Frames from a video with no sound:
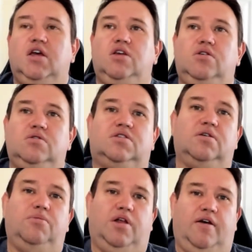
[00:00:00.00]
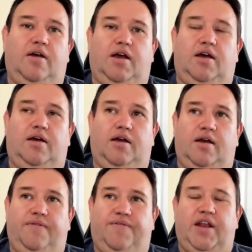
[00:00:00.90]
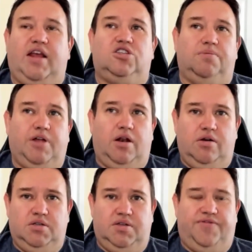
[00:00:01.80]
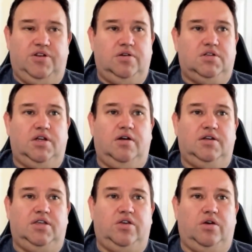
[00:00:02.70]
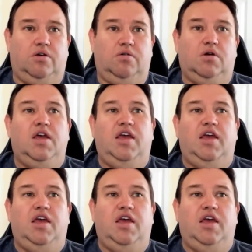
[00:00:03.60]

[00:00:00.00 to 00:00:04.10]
Use a financial planner who's a fiduciary to you